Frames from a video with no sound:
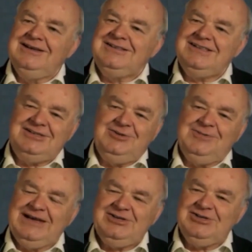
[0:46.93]

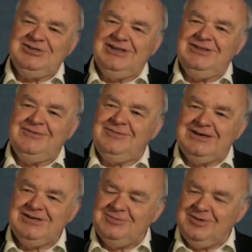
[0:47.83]
situations and
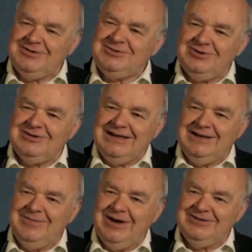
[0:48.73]
therefore isn't worth
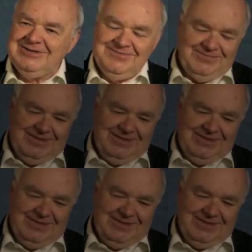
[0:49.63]
talking about.